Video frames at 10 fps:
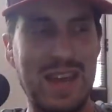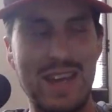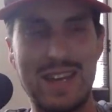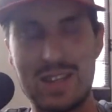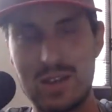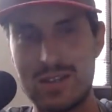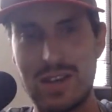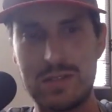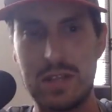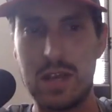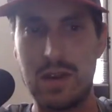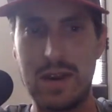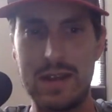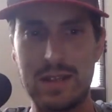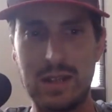and get their stuff together
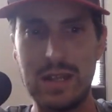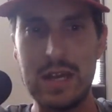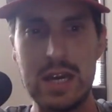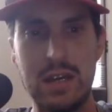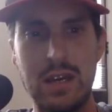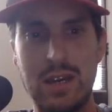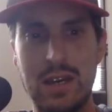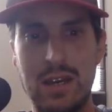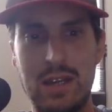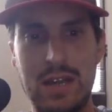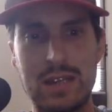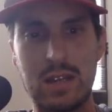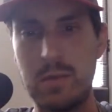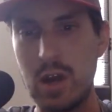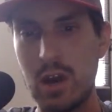as a league, that's
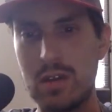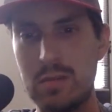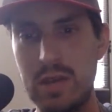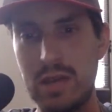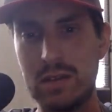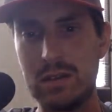going to be hard to beat.